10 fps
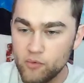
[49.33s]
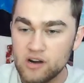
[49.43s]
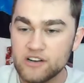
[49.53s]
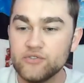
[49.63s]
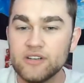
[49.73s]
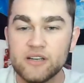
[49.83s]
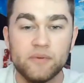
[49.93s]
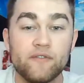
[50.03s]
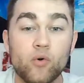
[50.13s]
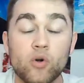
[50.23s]
want to tune in
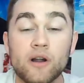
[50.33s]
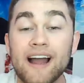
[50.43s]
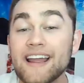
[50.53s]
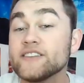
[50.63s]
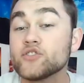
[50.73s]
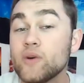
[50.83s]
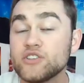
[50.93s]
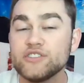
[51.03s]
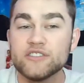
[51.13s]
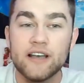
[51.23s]
before I answer
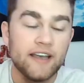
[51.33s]
questions.